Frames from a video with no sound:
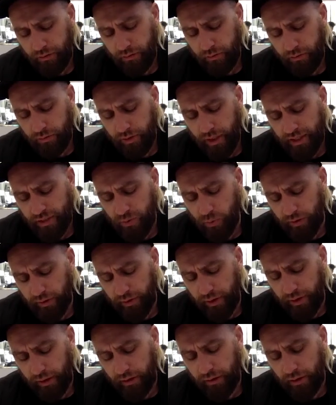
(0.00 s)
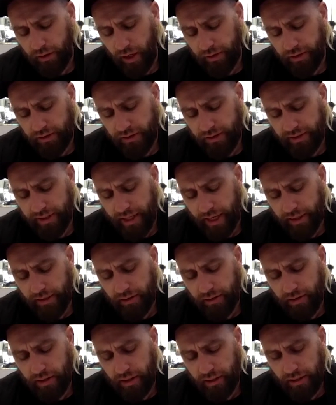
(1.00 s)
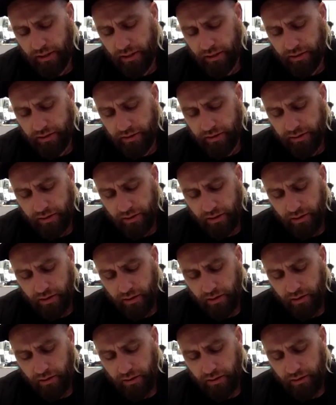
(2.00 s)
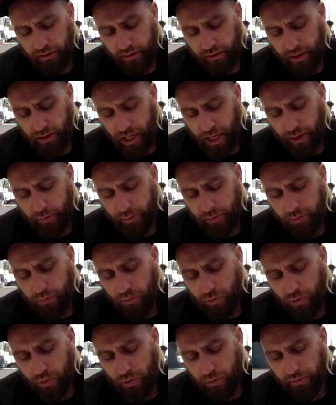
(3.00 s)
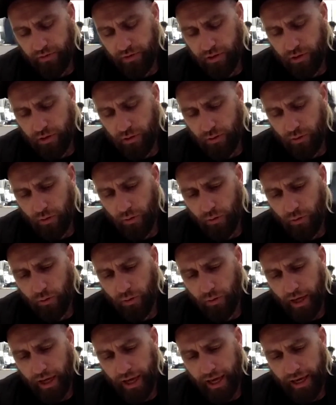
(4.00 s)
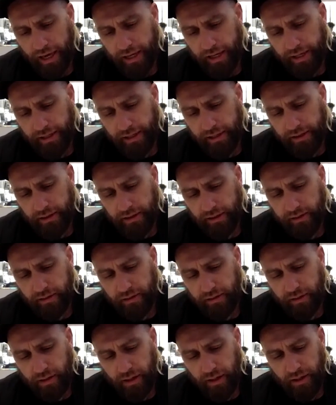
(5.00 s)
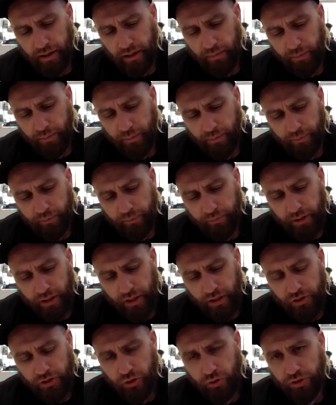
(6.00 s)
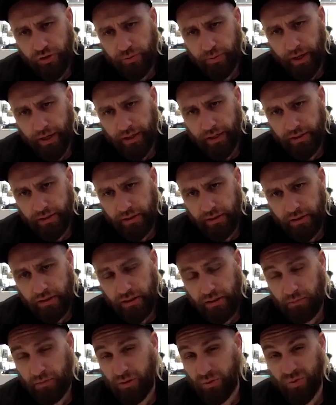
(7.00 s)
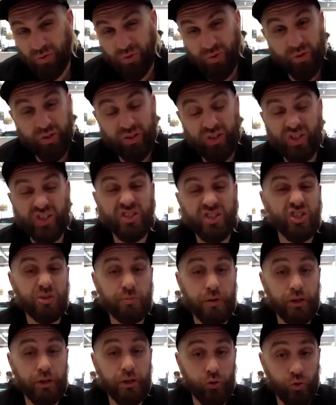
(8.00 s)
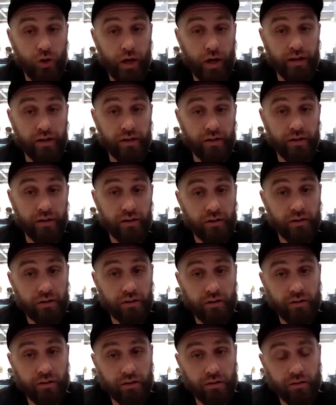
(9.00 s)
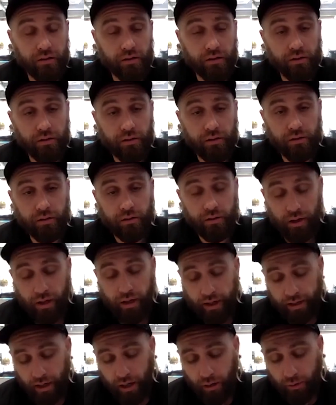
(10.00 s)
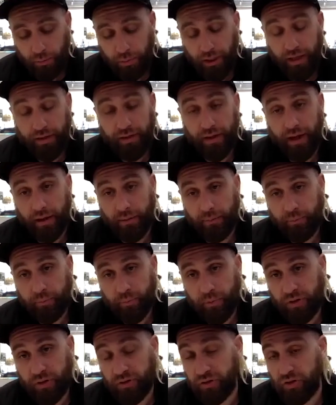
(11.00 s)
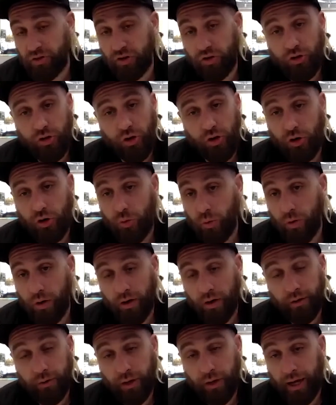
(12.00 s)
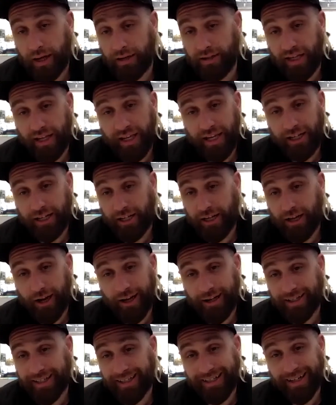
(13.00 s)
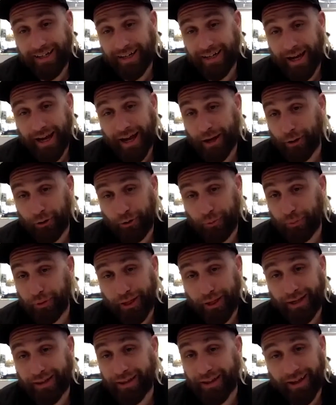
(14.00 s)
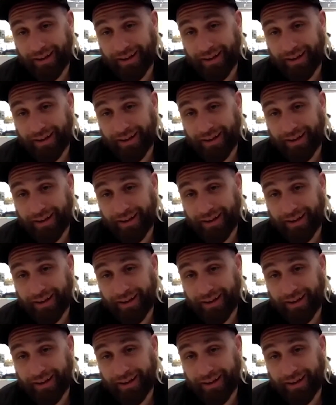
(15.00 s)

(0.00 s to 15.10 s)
that's one thing. I think the second thing is I would move to a new space, something which has just been created, and I would play there because no one has any idea how to play there.